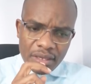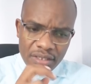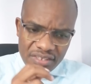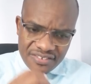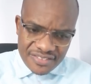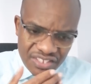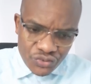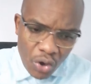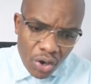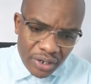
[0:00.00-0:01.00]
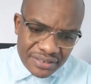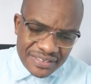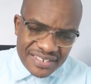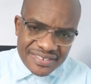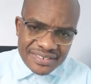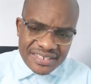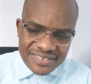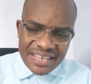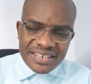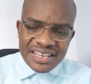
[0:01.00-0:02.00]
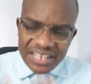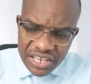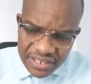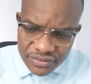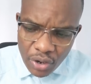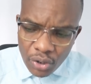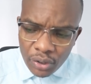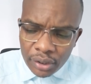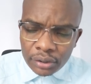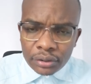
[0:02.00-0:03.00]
is this all? This, he said, it is all.